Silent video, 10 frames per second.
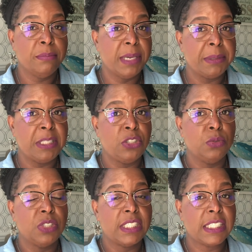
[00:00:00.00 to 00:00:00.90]
maybe
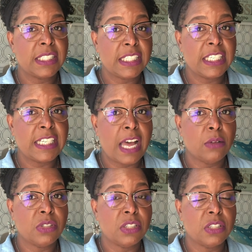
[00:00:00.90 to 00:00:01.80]
use sixteen
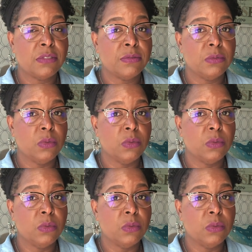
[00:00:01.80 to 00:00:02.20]
ounces of